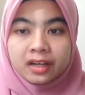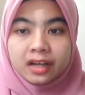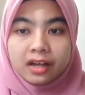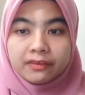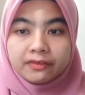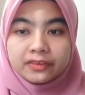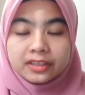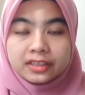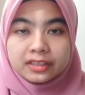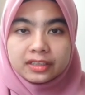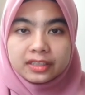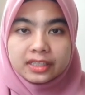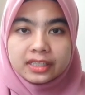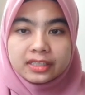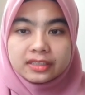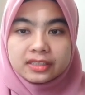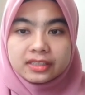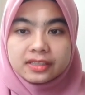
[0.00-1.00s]
After
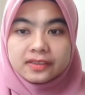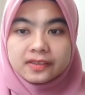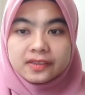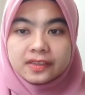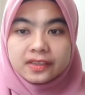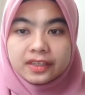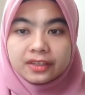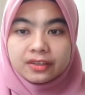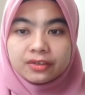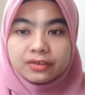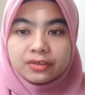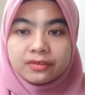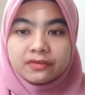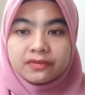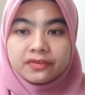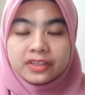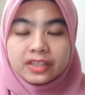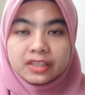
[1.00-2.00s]
that, the
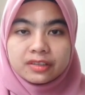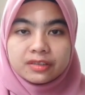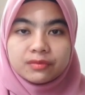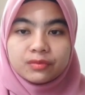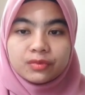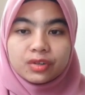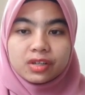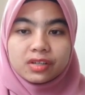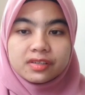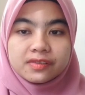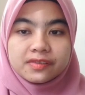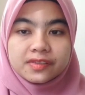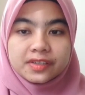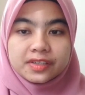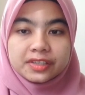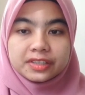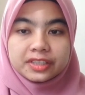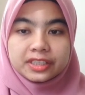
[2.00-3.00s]
silicone film was
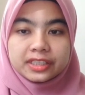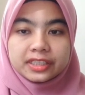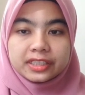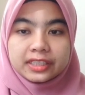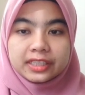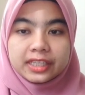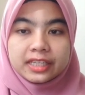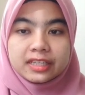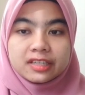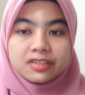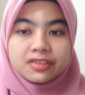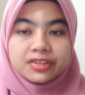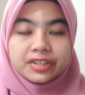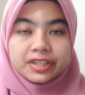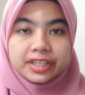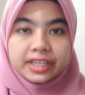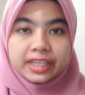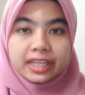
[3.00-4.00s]
cured in a
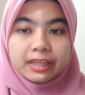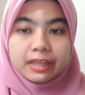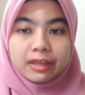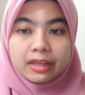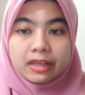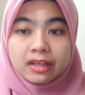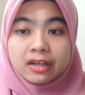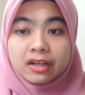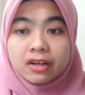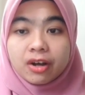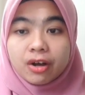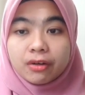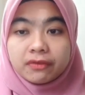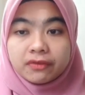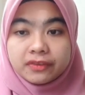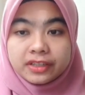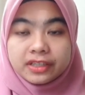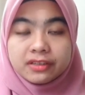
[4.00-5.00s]
drying
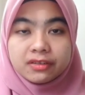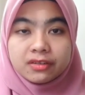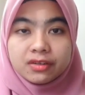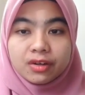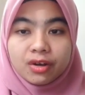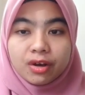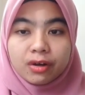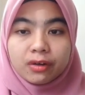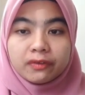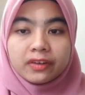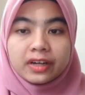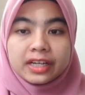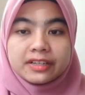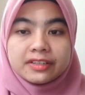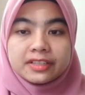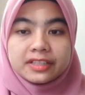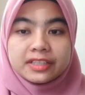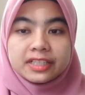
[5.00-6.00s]
oven of
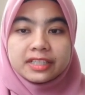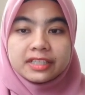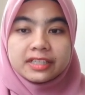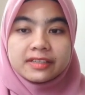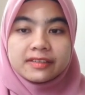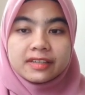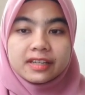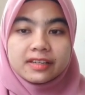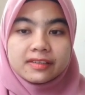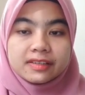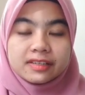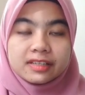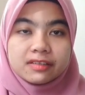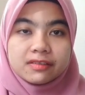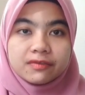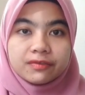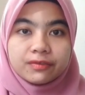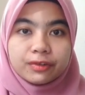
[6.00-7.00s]
100 degrees
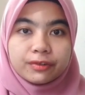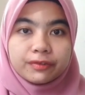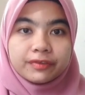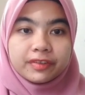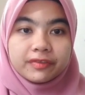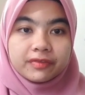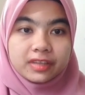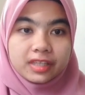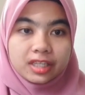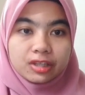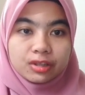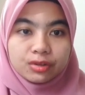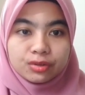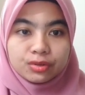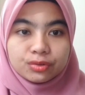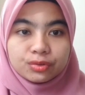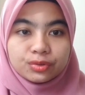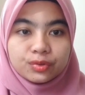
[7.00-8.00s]
Celsius for
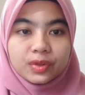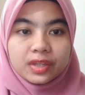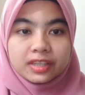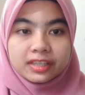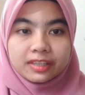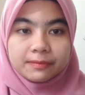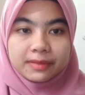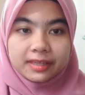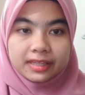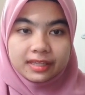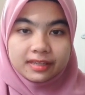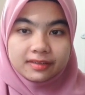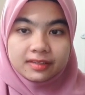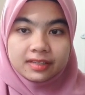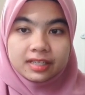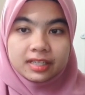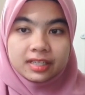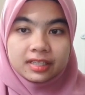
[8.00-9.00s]
15 to 20
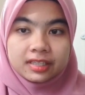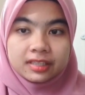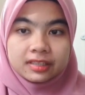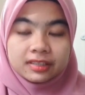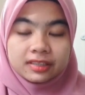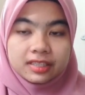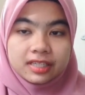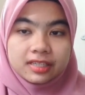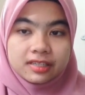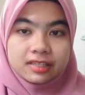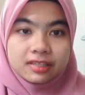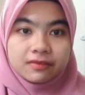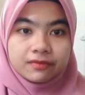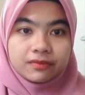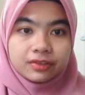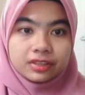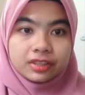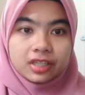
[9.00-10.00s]
minutes. This is
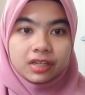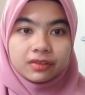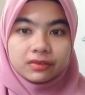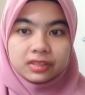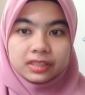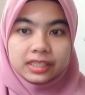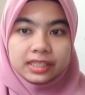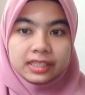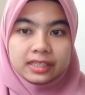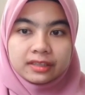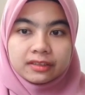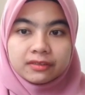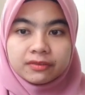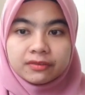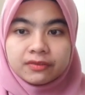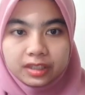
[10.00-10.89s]
for the outer layer.